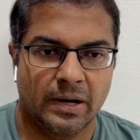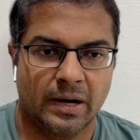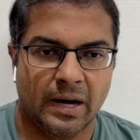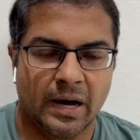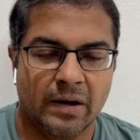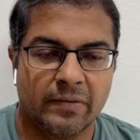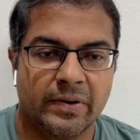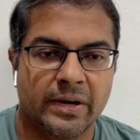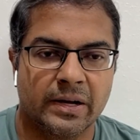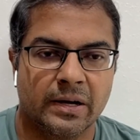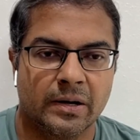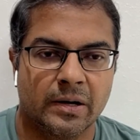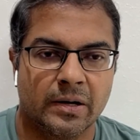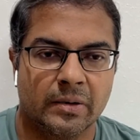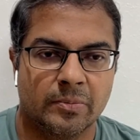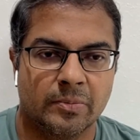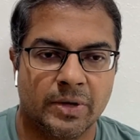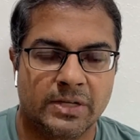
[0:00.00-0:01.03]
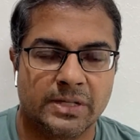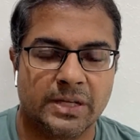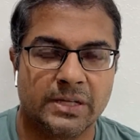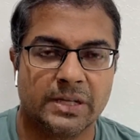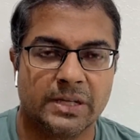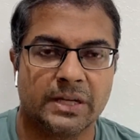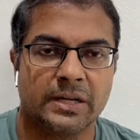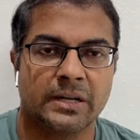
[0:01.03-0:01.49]
having
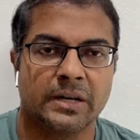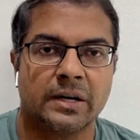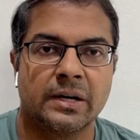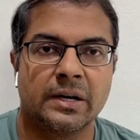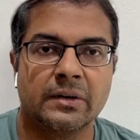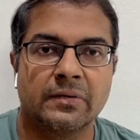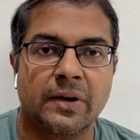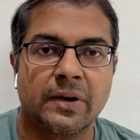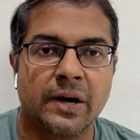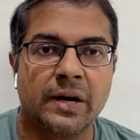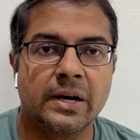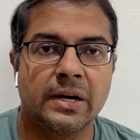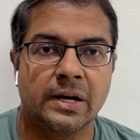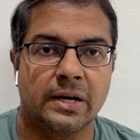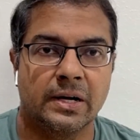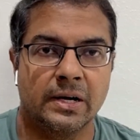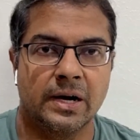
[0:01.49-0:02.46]
purchasing different